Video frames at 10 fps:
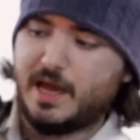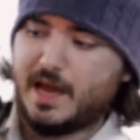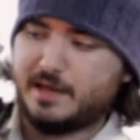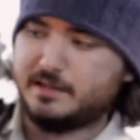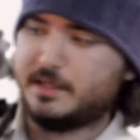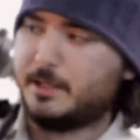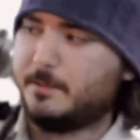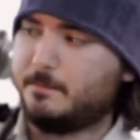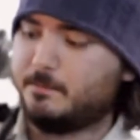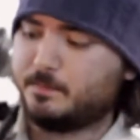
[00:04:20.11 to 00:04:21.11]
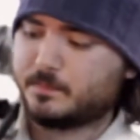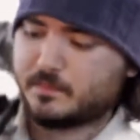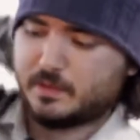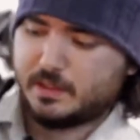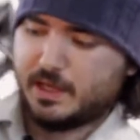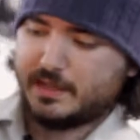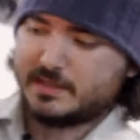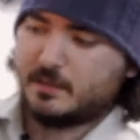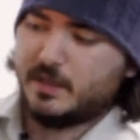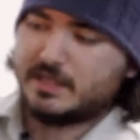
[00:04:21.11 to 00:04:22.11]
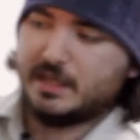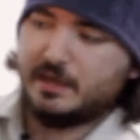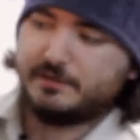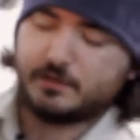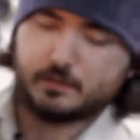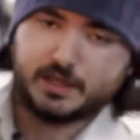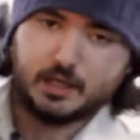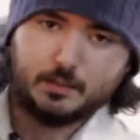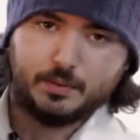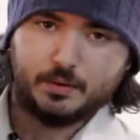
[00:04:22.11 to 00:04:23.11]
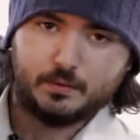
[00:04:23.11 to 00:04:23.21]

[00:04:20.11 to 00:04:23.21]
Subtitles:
and somewhere to lift the rig up.